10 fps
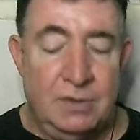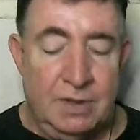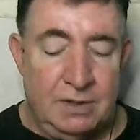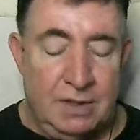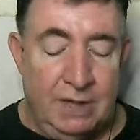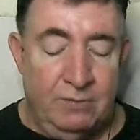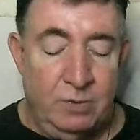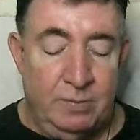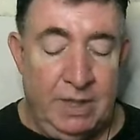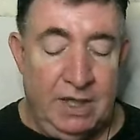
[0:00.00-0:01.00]
that they
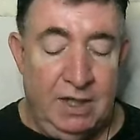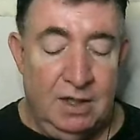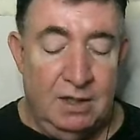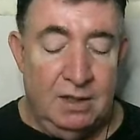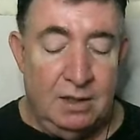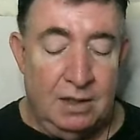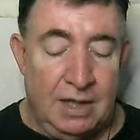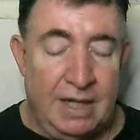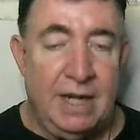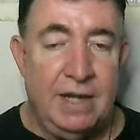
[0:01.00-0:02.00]
would be
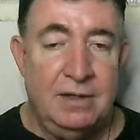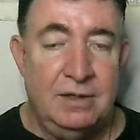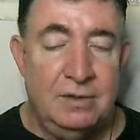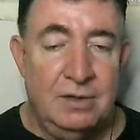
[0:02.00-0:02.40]
led